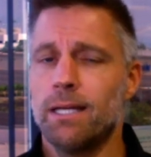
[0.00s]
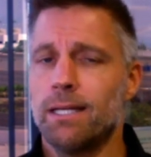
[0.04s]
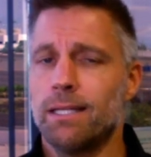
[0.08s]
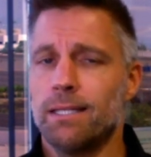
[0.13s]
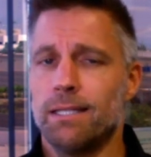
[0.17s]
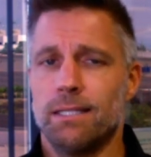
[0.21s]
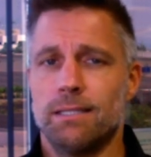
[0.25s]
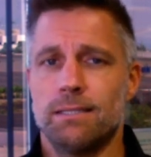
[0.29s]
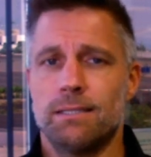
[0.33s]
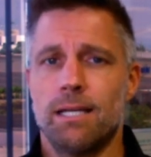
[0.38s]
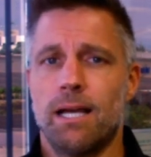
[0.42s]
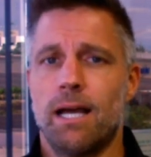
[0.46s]
The
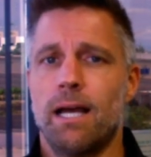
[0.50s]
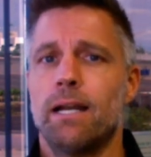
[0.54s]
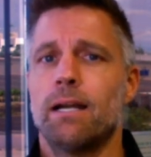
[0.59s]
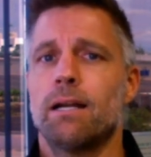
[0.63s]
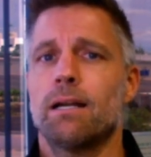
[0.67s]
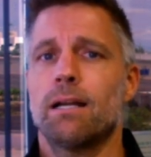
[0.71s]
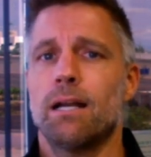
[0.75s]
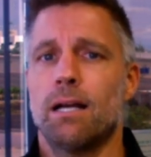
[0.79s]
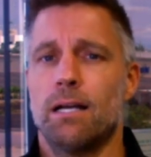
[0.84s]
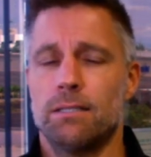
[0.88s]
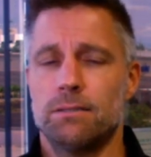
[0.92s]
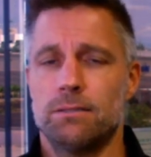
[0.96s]
entire
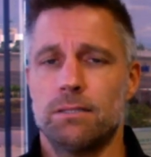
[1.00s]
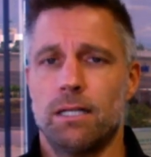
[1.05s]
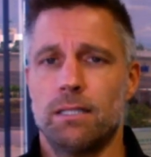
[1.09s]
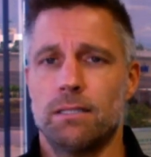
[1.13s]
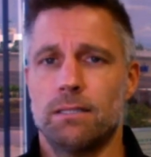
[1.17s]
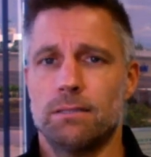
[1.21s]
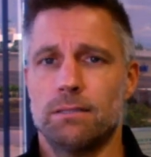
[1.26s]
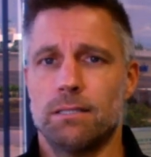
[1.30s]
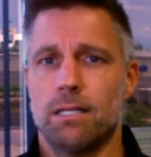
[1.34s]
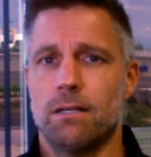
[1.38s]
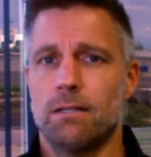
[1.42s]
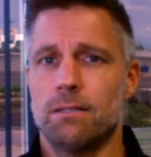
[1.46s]
contract
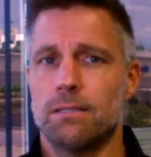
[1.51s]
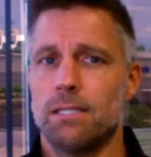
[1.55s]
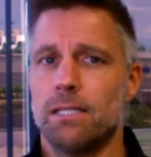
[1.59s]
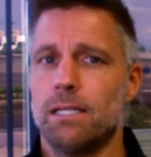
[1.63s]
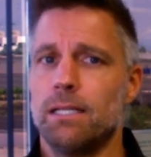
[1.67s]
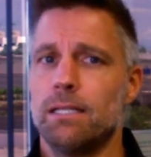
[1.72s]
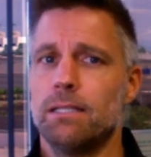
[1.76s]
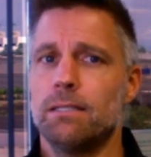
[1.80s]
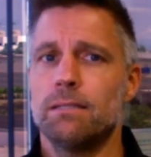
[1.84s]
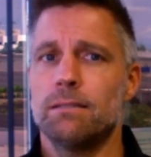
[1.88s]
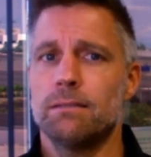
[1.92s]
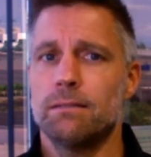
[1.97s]
is
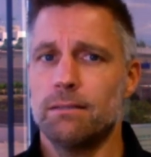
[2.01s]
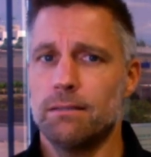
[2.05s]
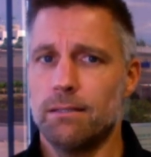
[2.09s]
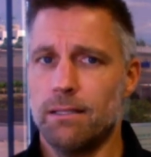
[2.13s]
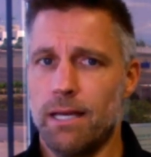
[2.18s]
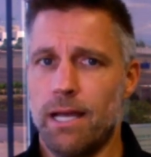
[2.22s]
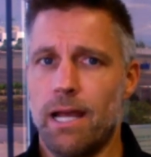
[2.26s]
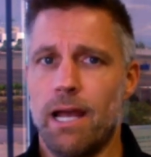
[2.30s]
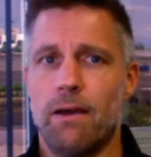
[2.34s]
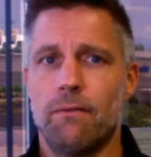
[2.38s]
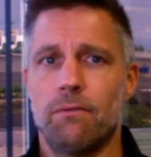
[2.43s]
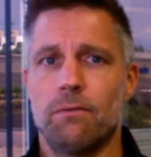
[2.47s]
guaranteed.
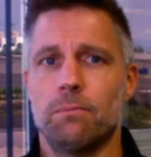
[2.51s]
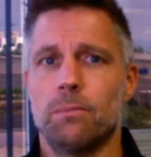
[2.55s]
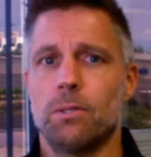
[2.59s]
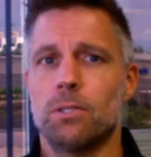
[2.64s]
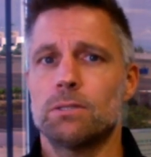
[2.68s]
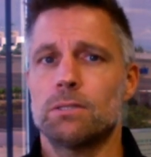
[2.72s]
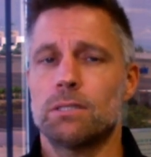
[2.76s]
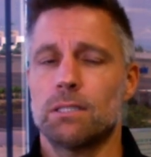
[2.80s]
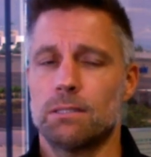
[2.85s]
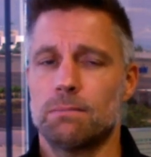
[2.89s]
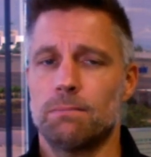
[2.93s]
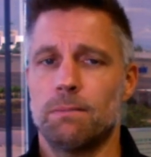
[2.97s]
They have the
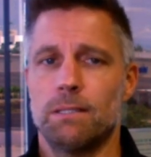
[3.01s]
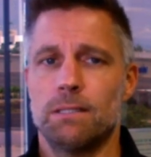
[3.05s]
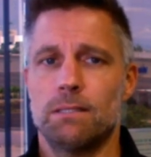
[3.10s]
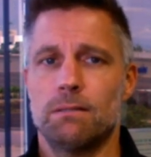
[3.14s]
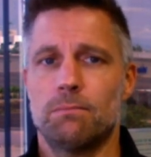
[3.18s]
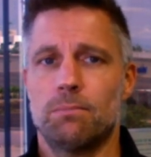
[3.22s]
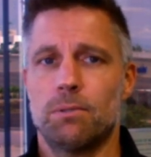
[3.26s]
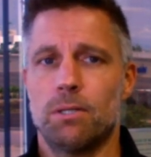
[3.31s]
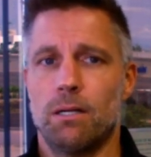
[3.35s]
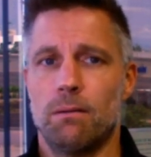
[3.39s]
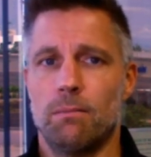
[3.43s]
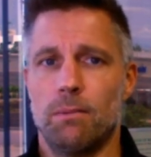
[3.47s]
most expensive
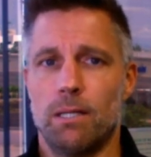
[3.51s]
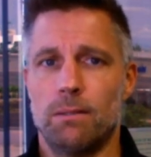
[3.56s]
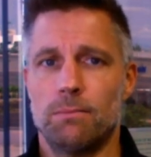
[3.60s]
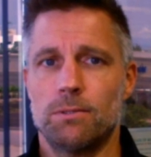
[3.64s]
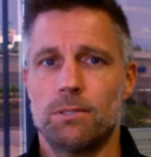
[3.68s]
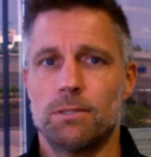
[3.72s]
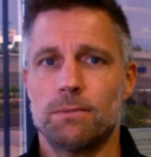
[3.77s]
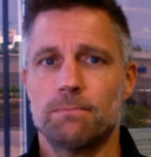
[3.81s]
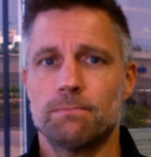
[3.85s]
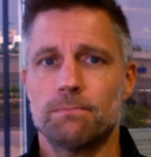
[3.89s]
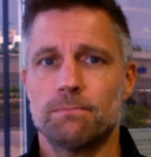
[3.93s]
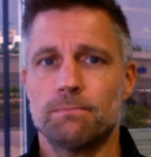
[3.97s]
premiums.